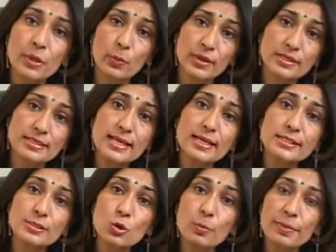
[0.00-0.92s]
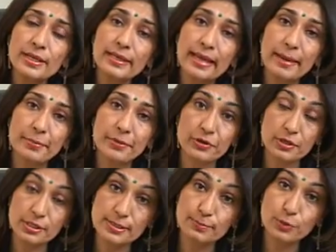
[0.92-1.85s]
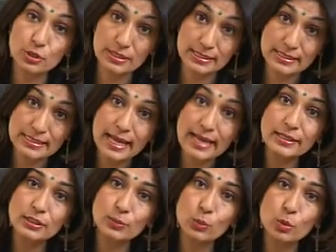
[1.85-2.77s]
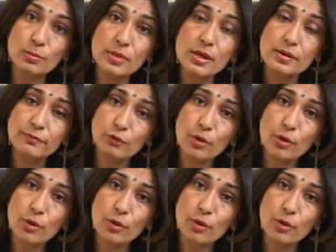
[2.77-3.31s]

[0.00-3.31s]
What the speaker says: where a telescope and a camera is put inside the womb